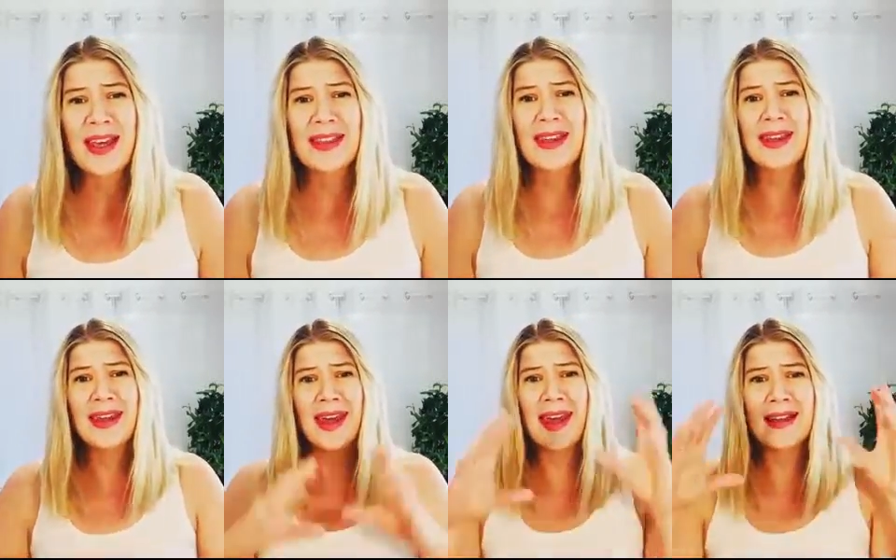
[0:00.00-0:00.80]
the
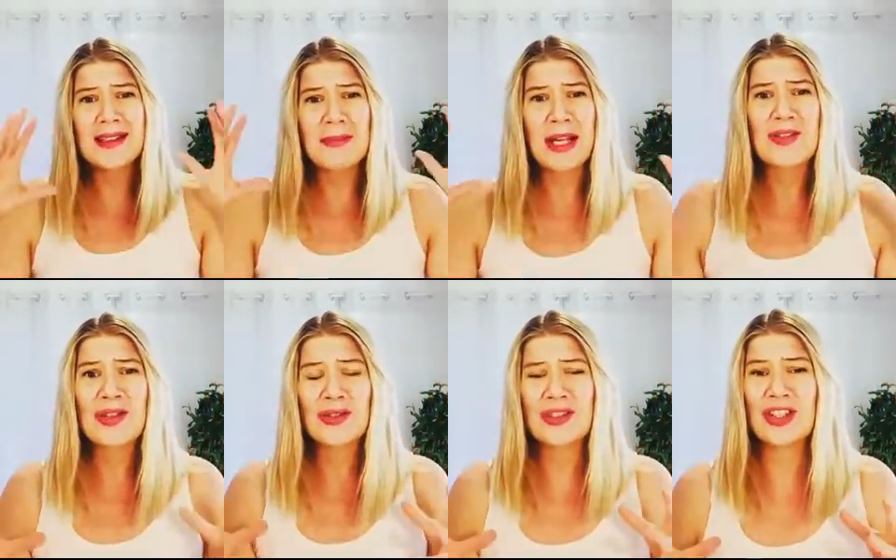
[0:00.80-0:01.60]

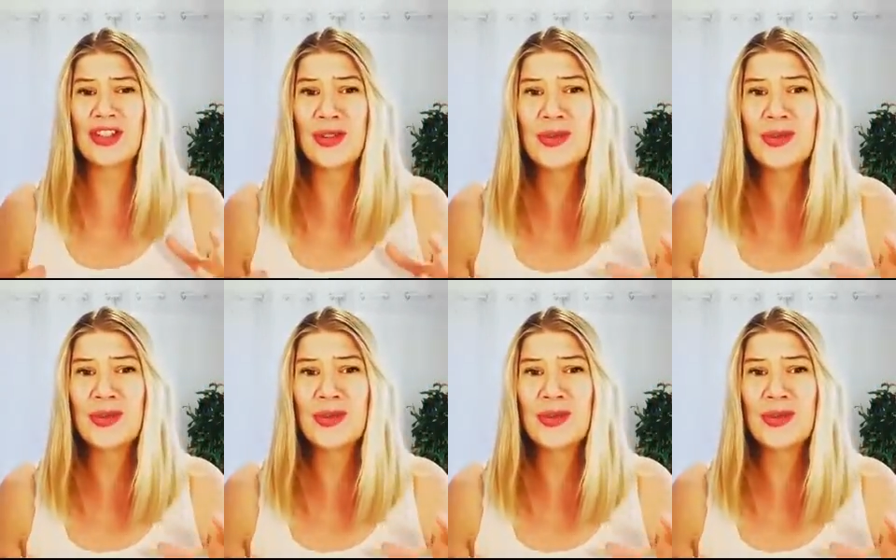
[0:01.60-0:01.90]
endometrial tissue,